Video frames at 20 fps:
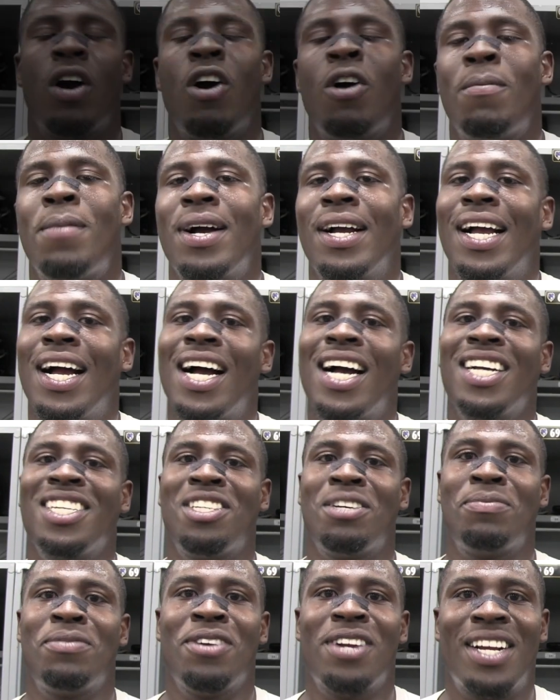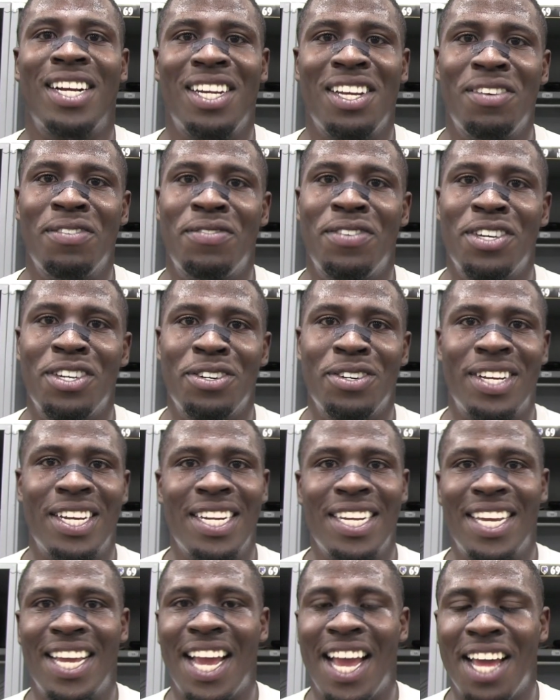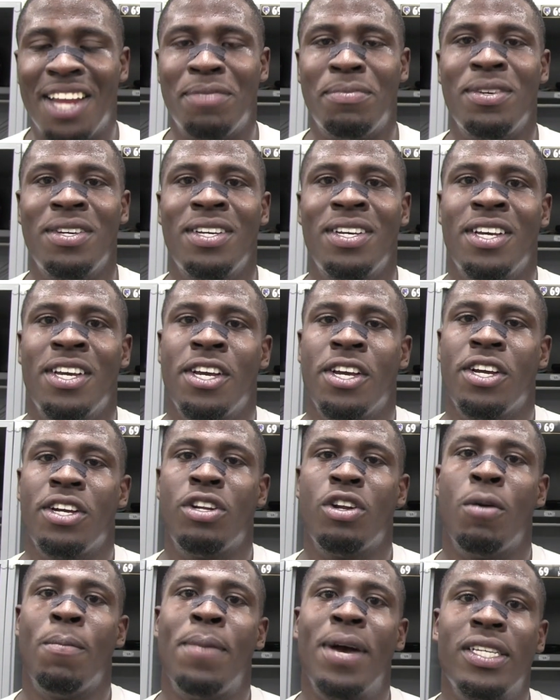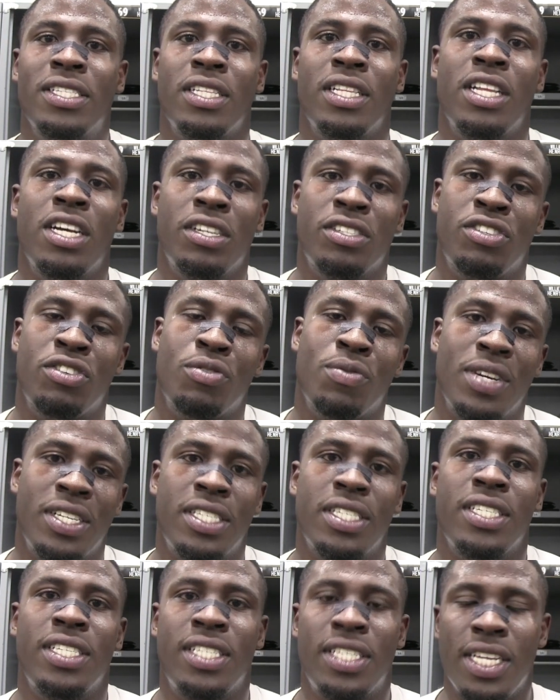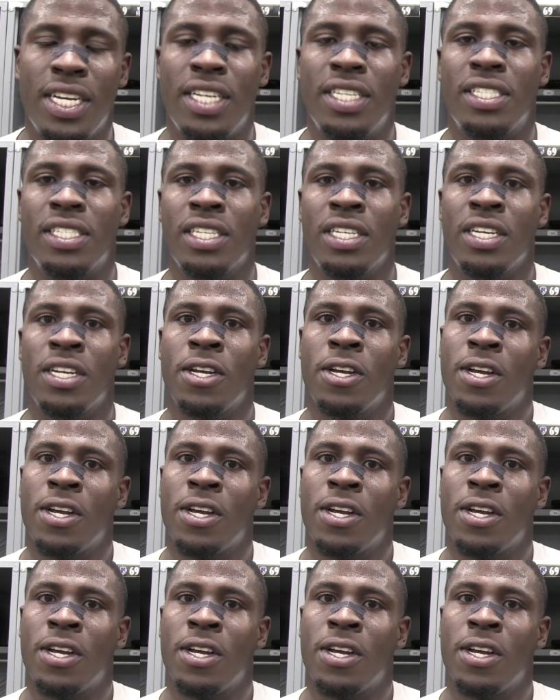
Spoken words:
All my guys up there at Glenville, Ginn Academy, you know, best of luck to the rest of the season.